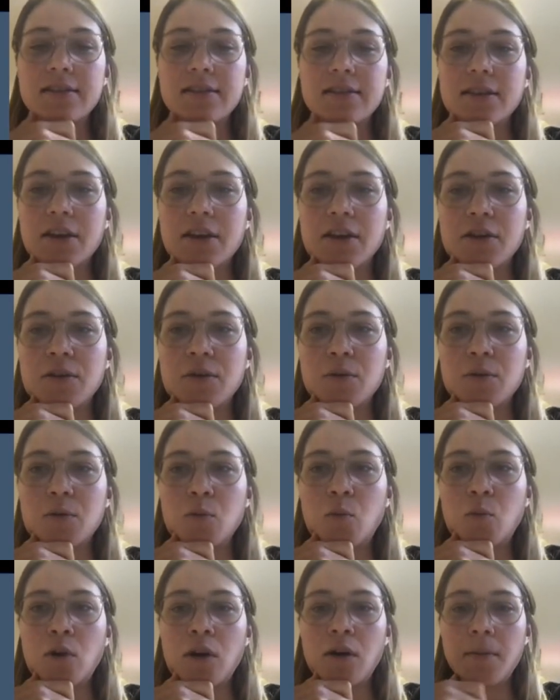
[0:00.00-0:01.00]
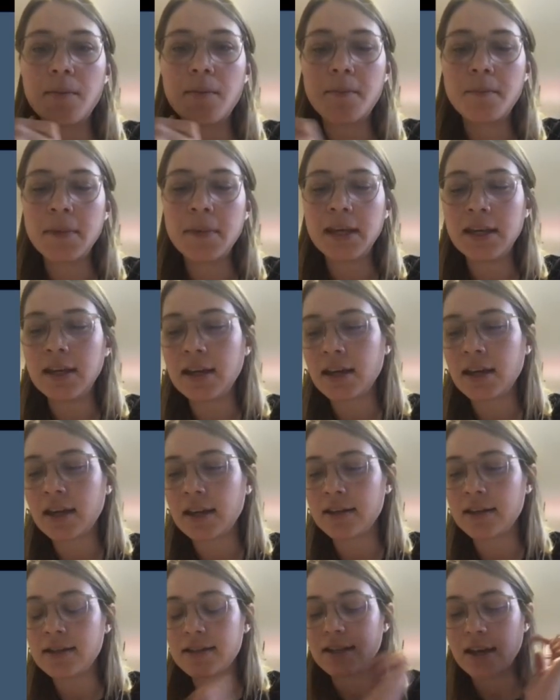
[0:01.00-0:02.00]
So what me
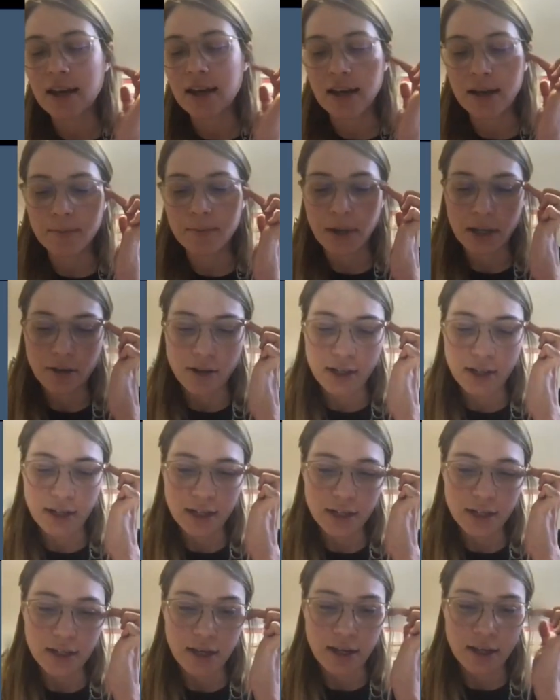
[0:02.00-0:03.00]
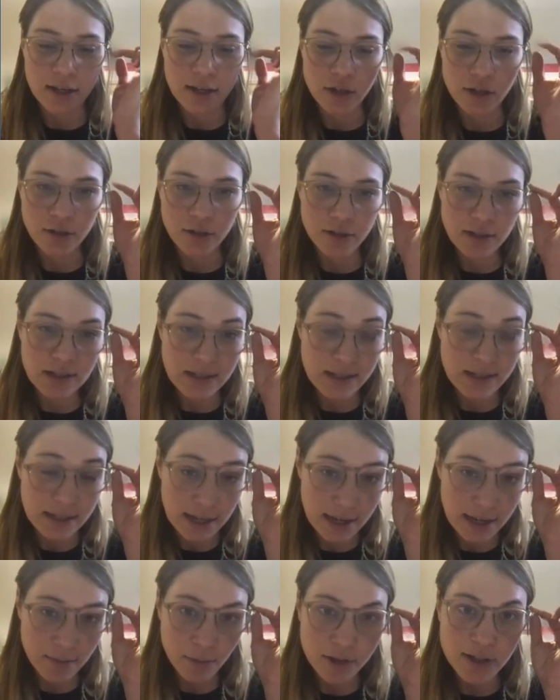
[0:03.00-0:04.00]
and my colleague John
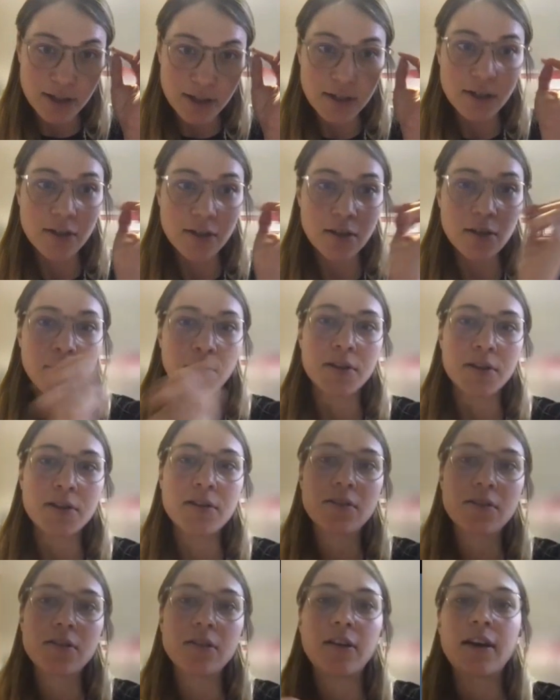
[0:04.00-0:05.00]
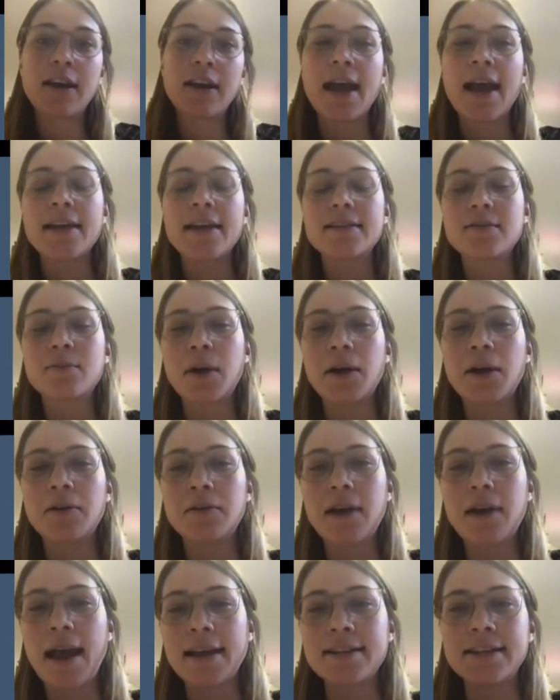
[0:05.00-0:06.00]
Tesser wanted to do was to look at,
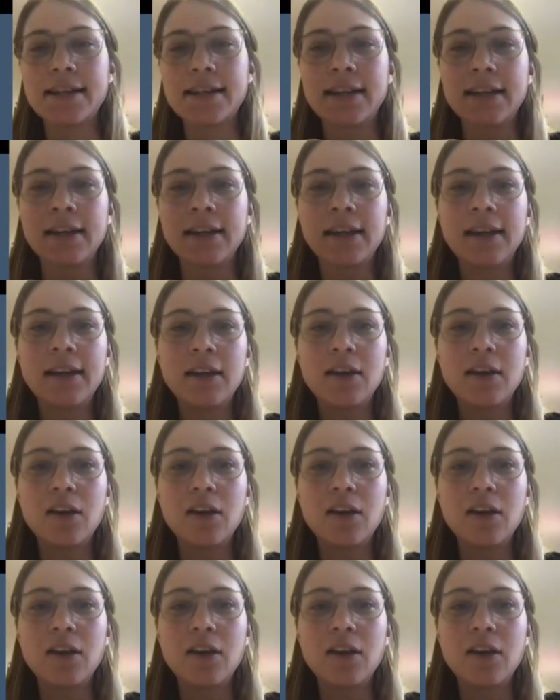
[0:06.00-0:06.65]
well, actually,